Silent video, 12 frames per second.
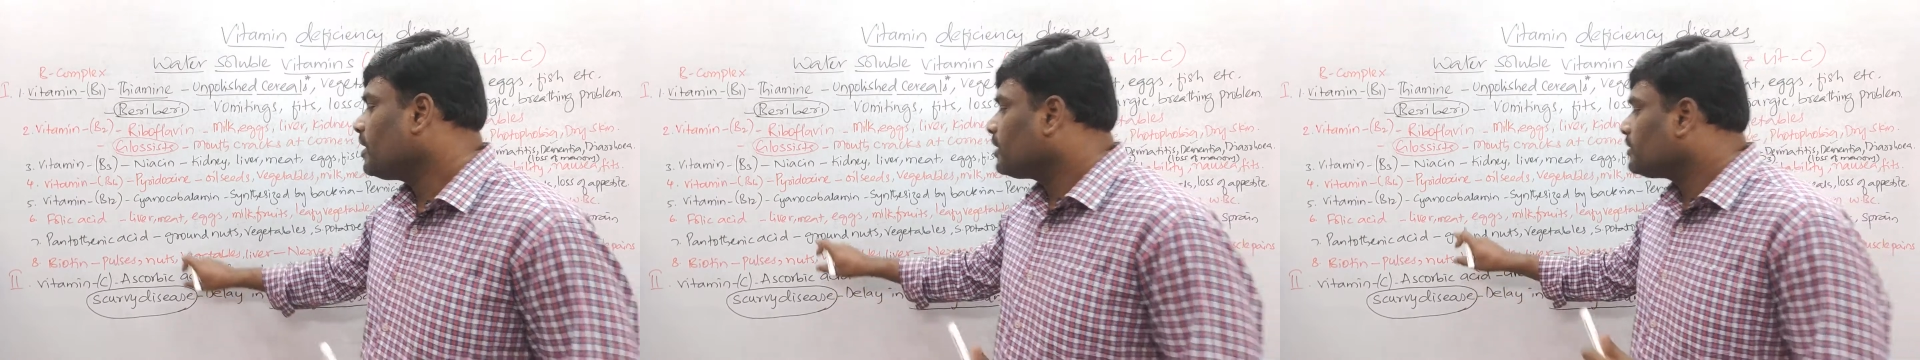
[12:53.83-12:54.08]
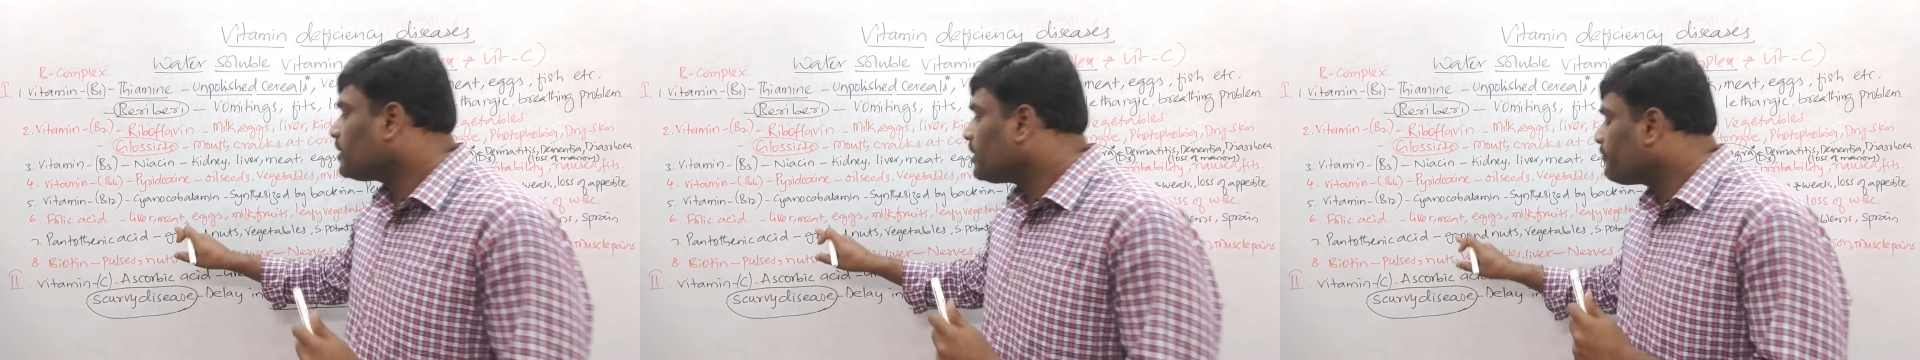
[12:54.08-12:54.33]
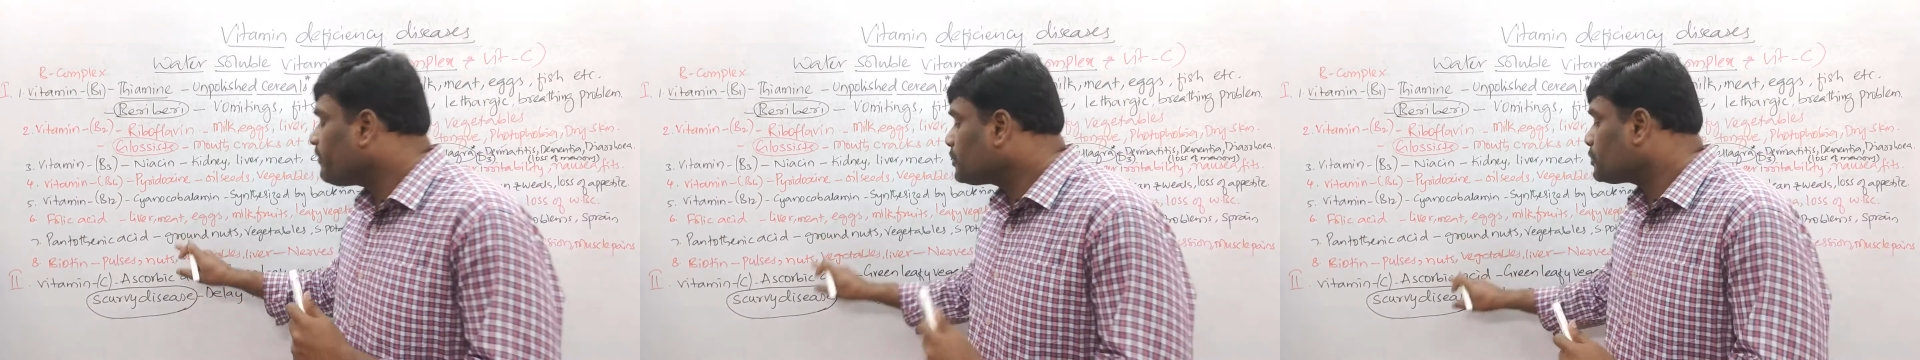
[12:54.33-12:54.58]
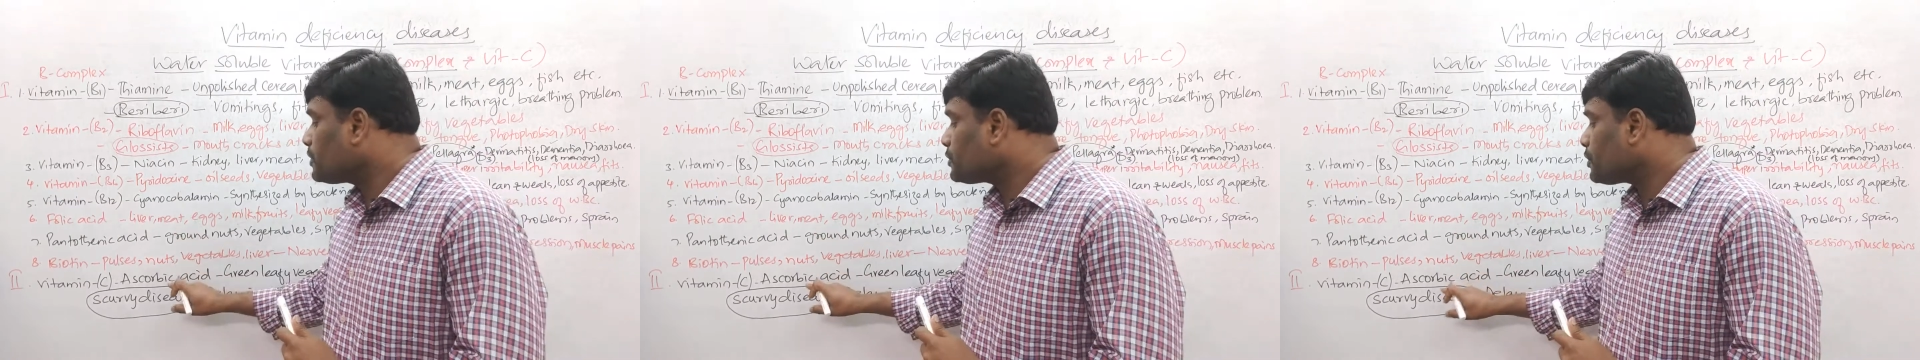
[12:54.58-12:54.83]
The
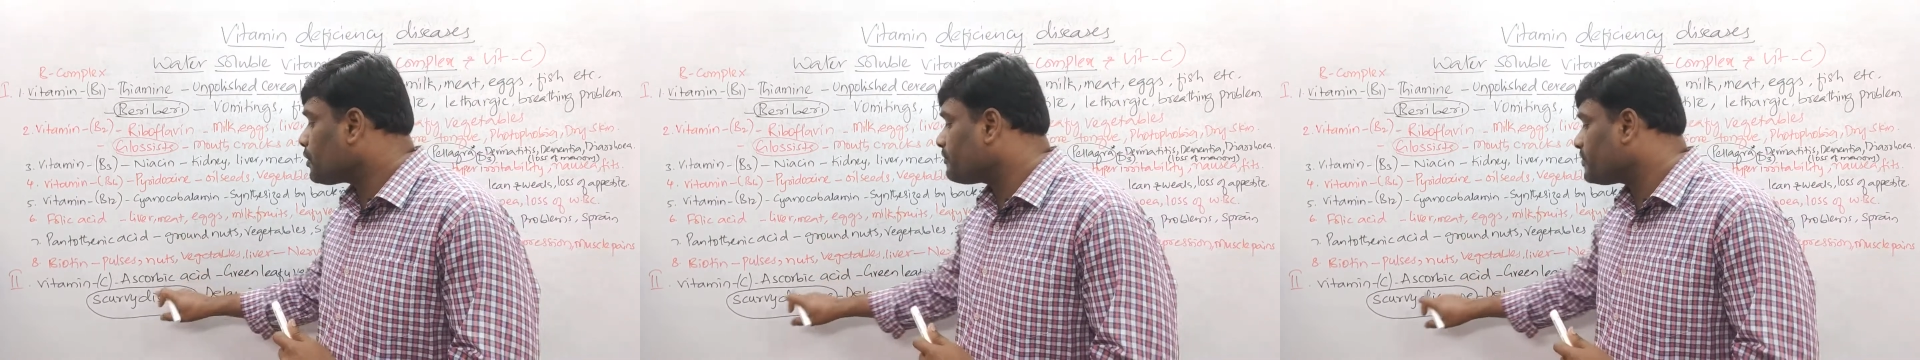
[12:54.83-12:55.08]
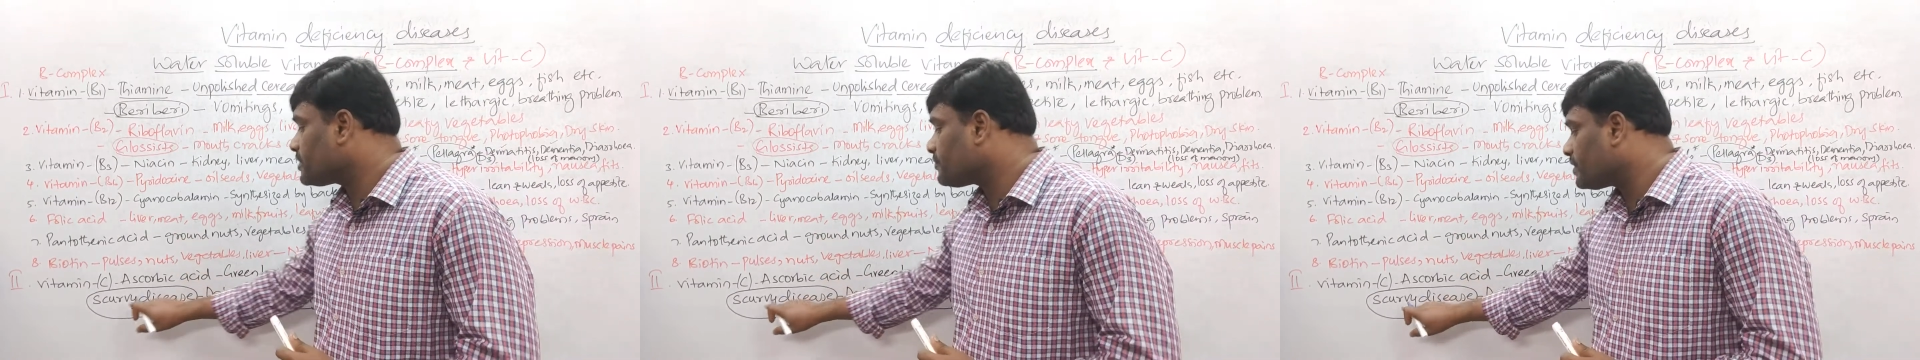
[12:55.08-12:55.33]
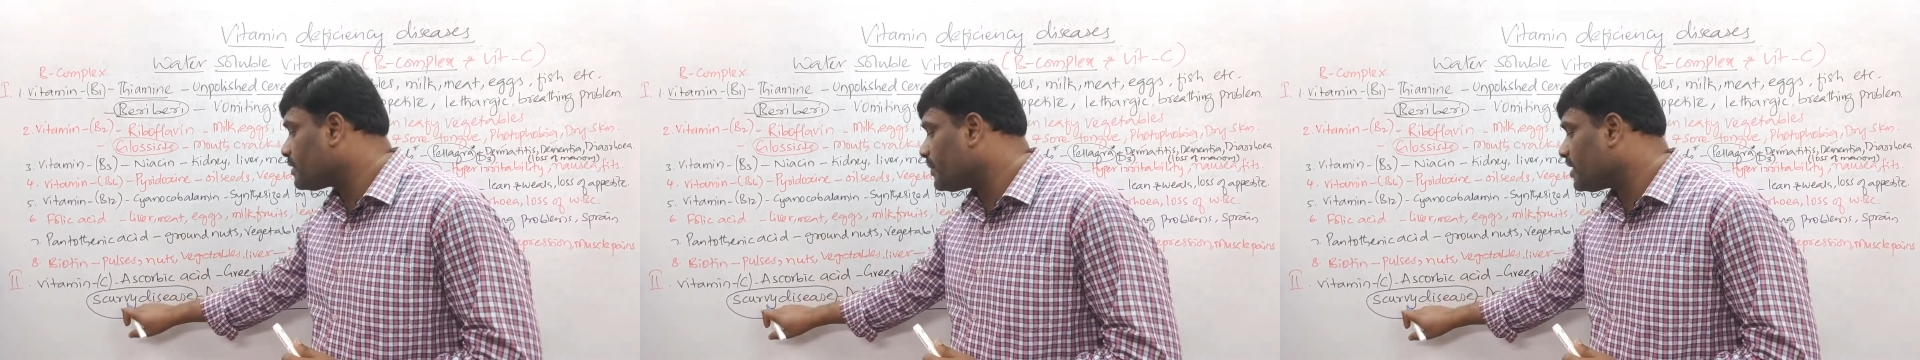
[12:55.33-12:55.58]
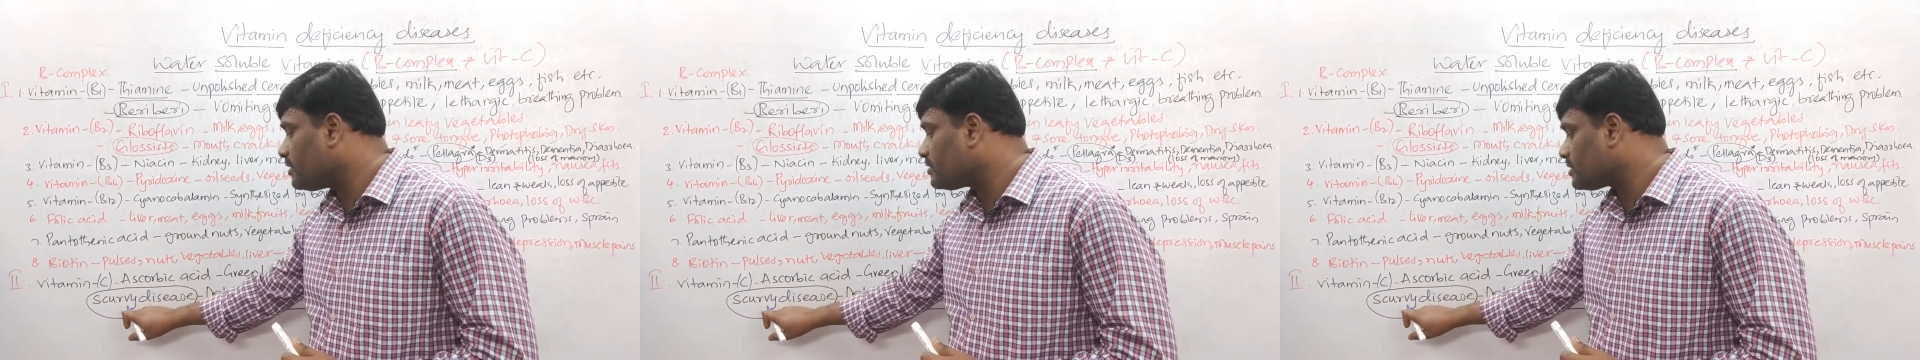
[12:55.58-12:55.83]
deficiency of this
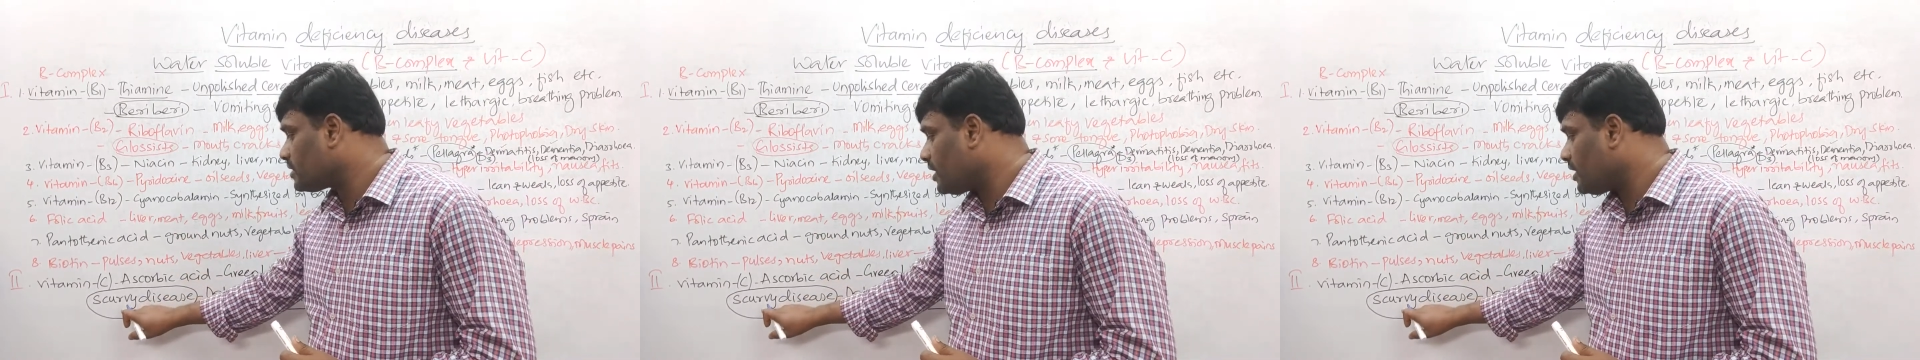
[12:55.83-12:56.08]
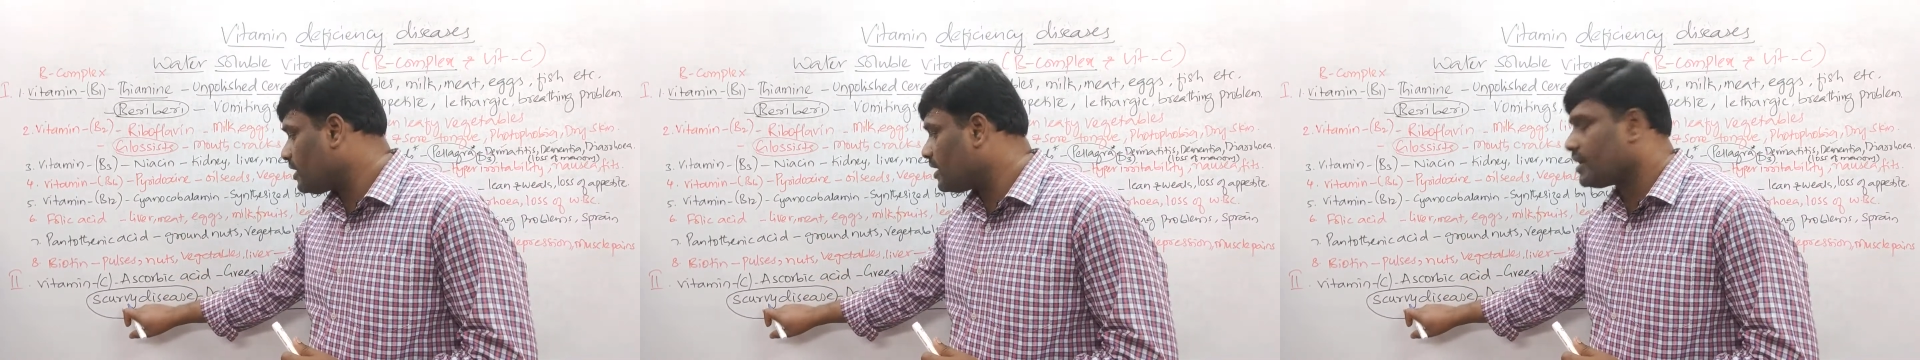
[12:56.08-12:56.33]
vitamin C,